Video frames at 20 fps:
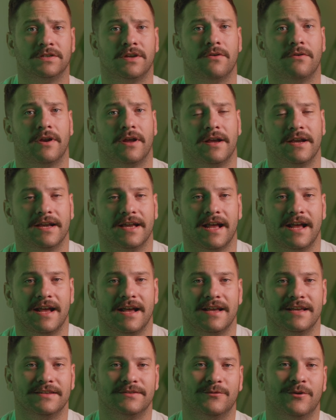going on,
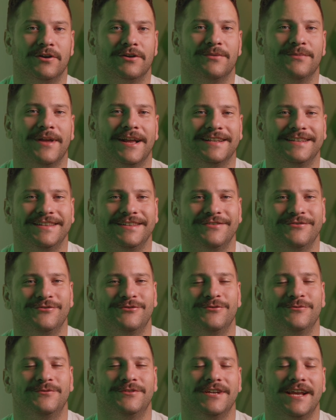guys? Welcome back to the
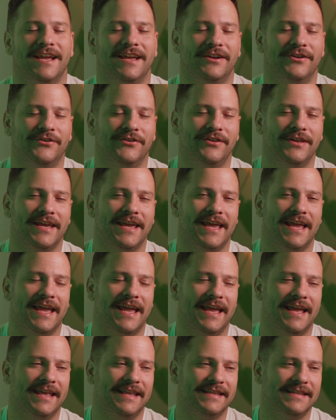YouTube channel,
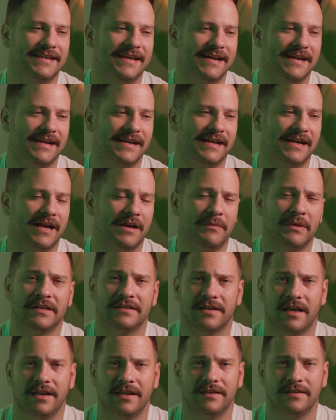and I'm
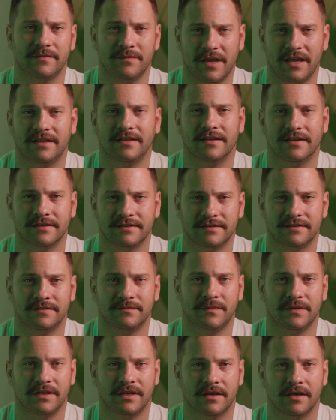excited to make this
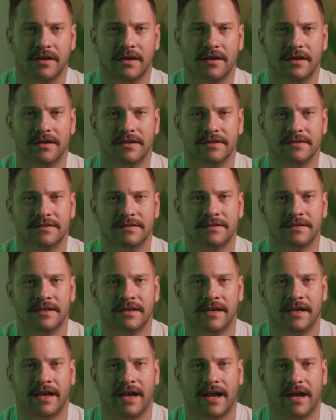because
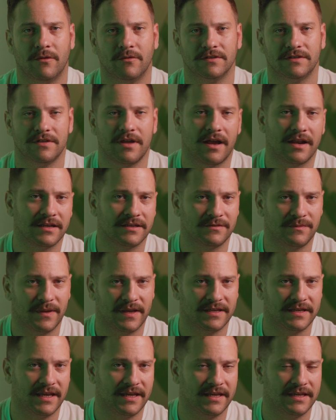I was not
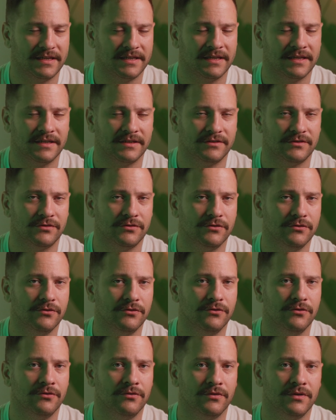expecting
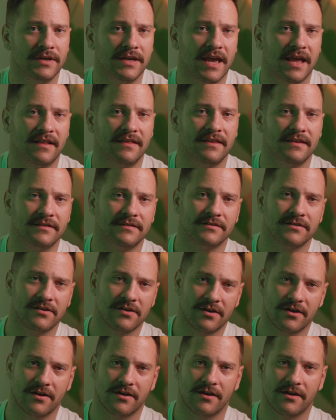to get this
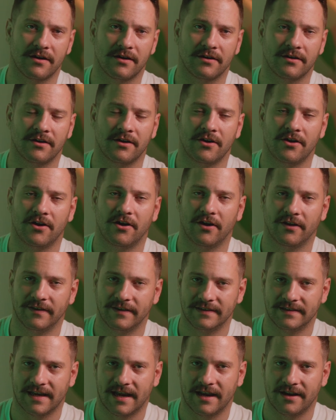car on the
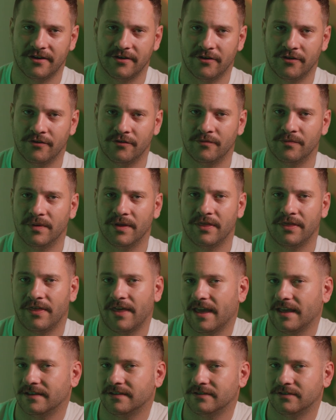dyno, but
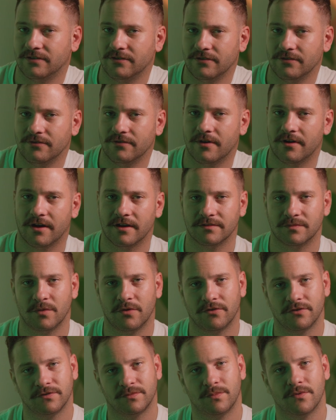thanks to Oz
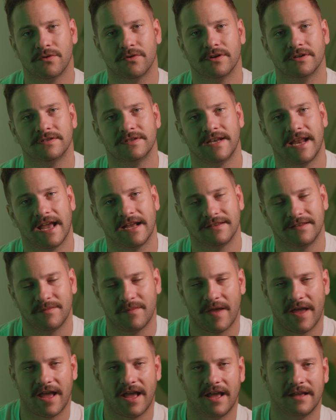Motorsports and Acton,
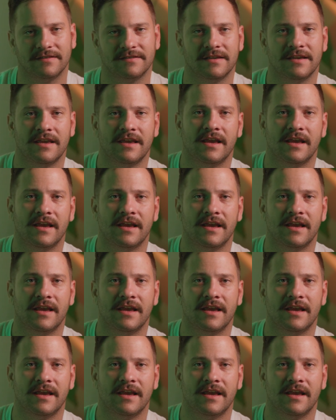Mass,